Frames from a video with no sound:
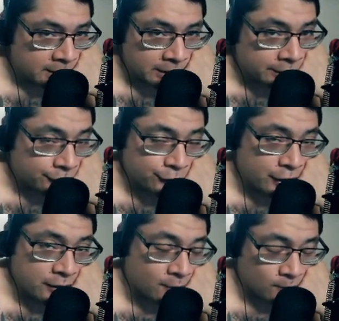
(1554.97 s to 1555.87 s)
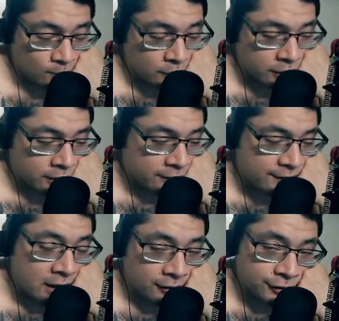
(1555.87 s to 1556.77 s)
I don't know how uh,
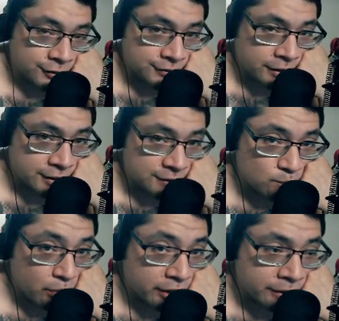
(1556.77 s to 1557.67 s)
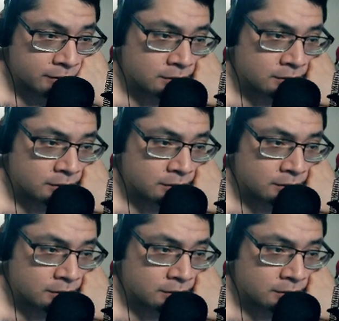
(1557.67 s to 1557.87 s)
valid your study is, bud